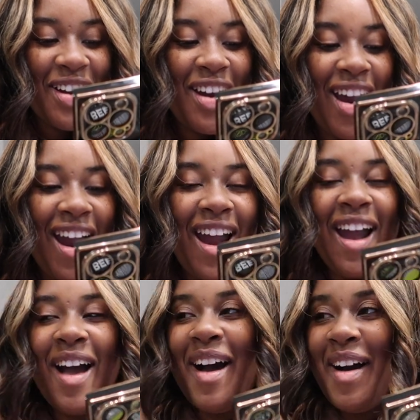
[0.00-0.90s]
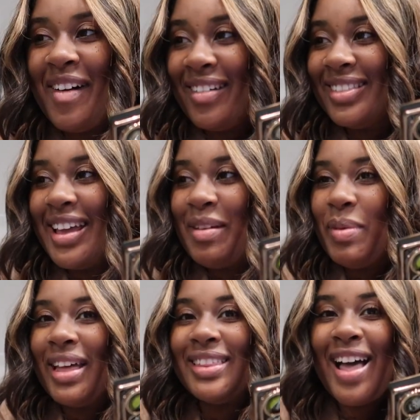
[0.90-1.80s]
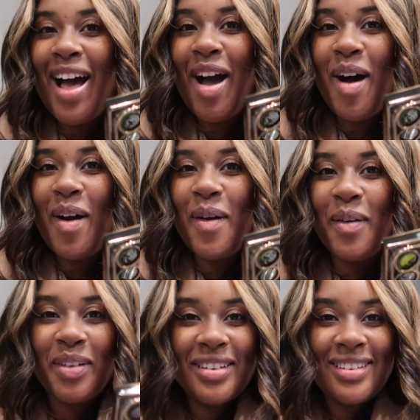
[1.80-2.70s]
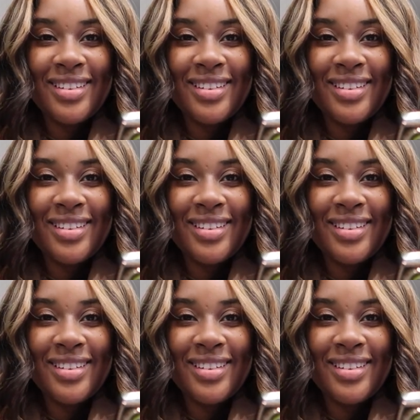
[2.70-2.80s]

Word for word: Girl, leave me alone